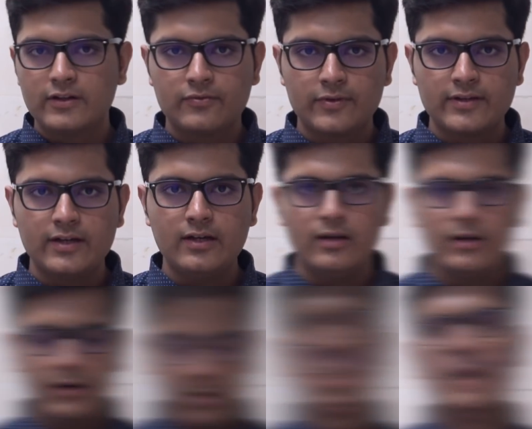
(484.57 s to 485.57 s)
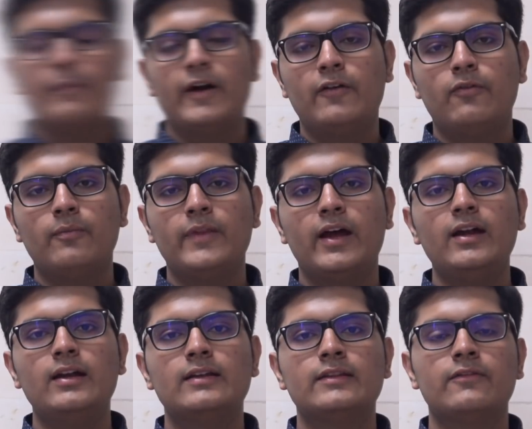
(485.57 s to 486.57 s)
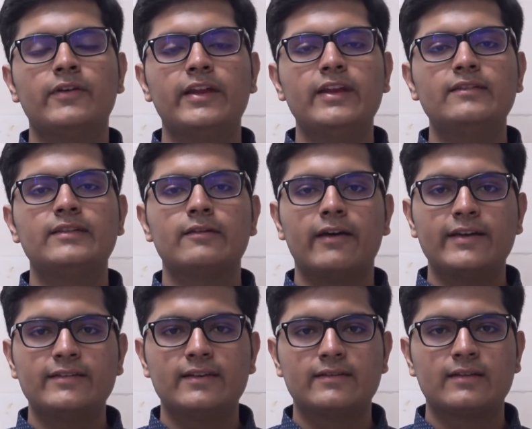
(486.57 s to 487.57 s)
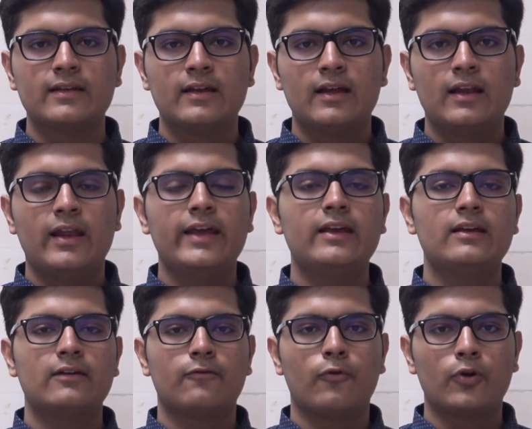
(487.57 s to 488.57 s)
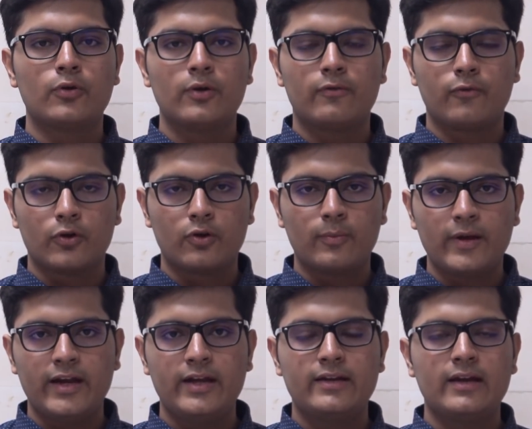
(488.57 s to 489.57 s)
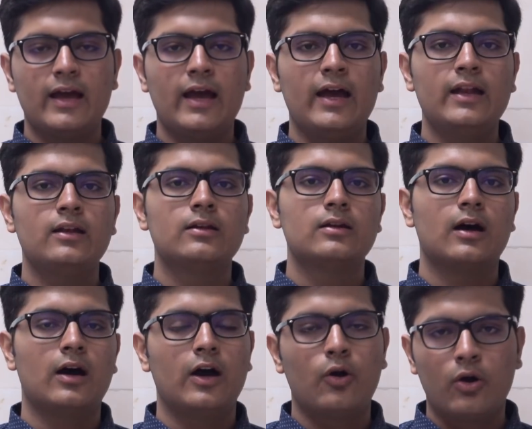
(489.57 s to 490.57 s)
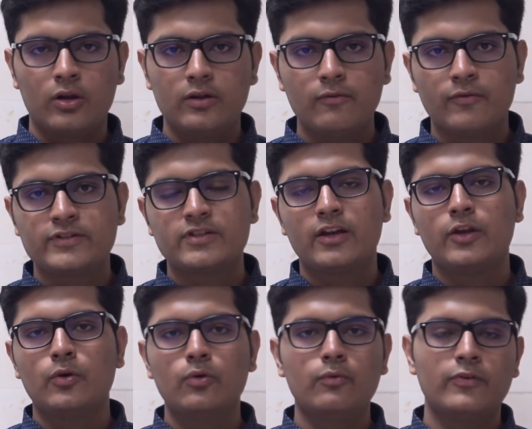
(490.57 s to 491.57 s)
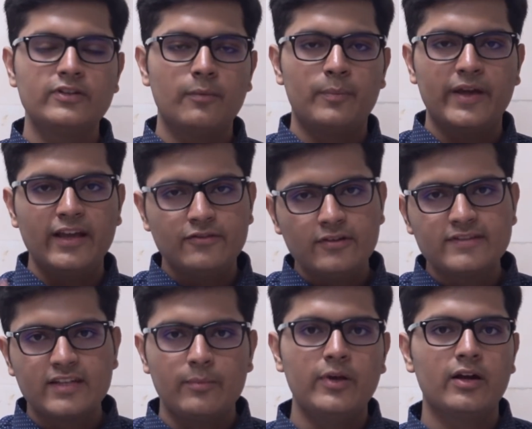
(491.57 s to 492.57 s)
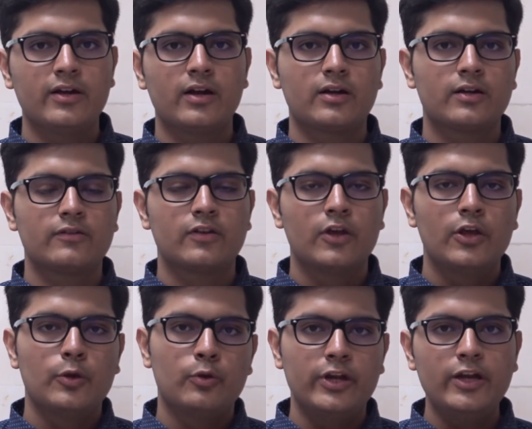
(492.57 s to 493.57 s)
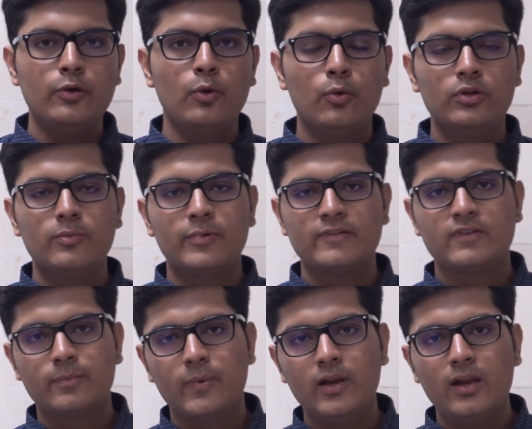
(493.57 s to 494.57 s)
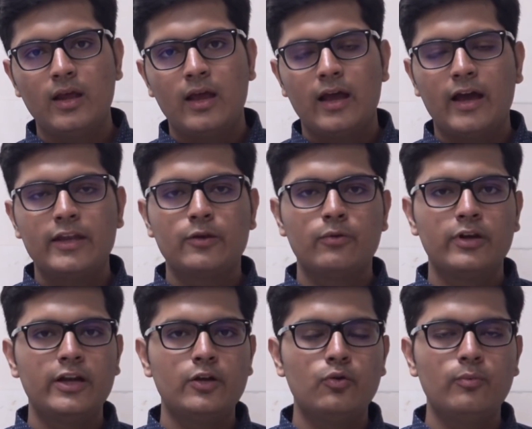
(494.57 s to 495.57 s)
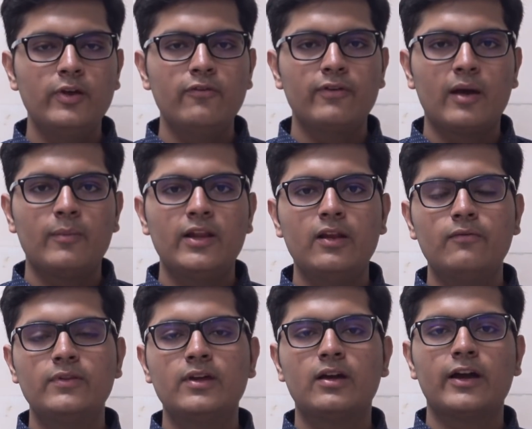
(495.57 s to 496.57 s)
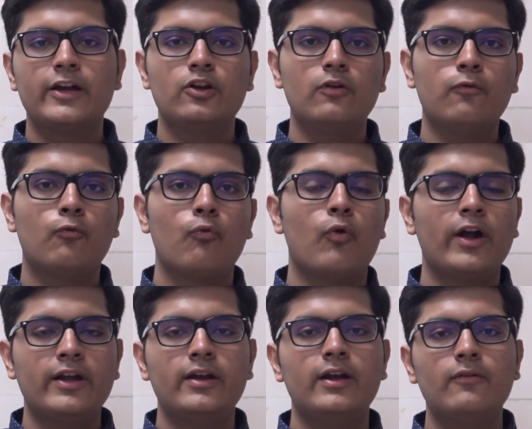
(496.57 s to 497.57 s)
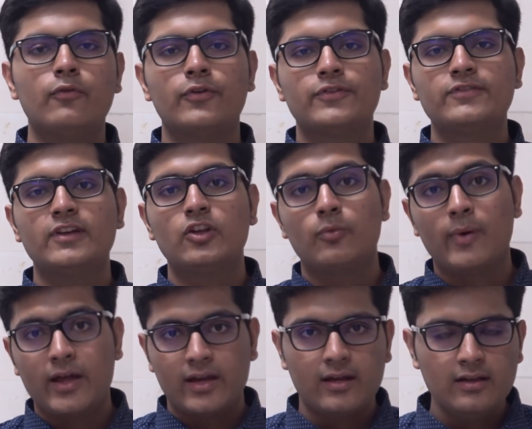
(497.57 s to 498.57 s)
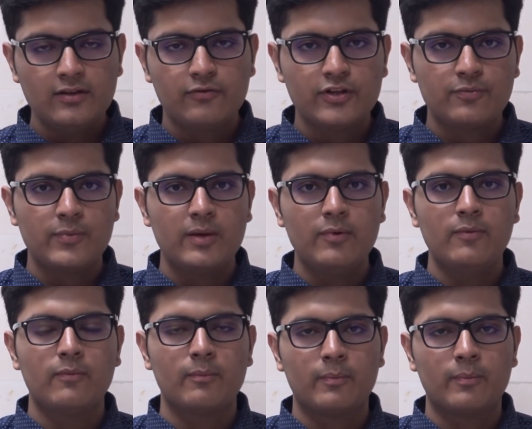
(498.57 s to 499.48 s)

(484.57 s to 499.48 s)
versed with it. Apart from that, the various devices like photoplate and all which are based on semiconductors, you need to know the principle and you need to be familiar with the kind of quantitative questions and numericals which may be